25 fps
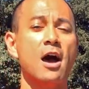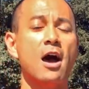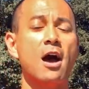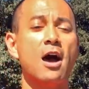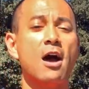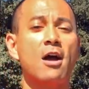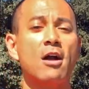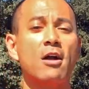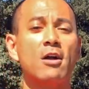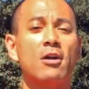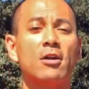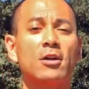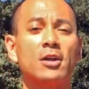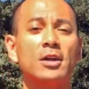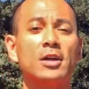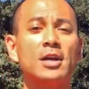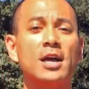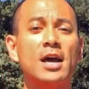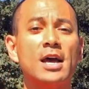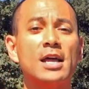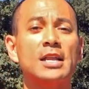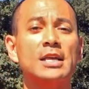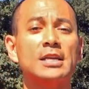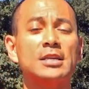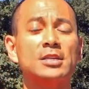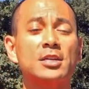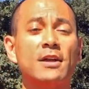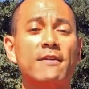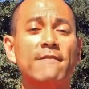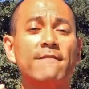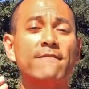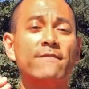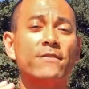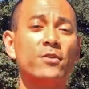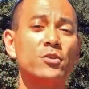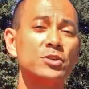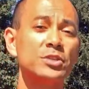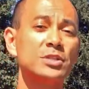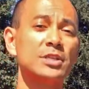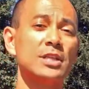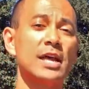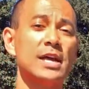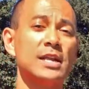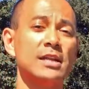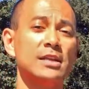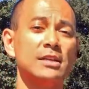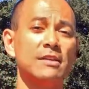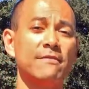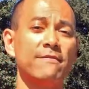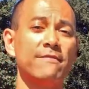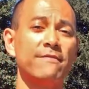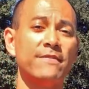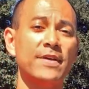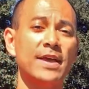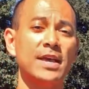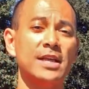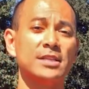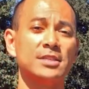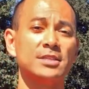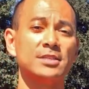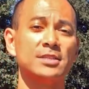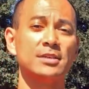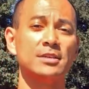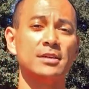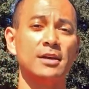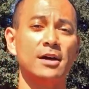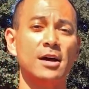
our gut is our first line of defense